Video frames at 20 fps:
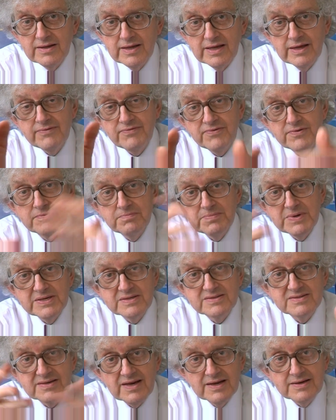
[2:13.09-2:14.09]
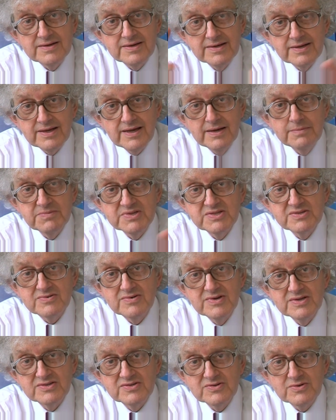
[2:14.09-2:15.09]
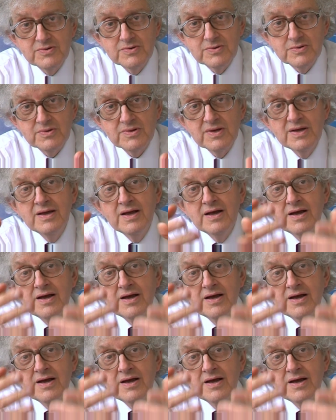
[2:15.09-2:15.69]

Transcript: if you've been studying chemistry at school,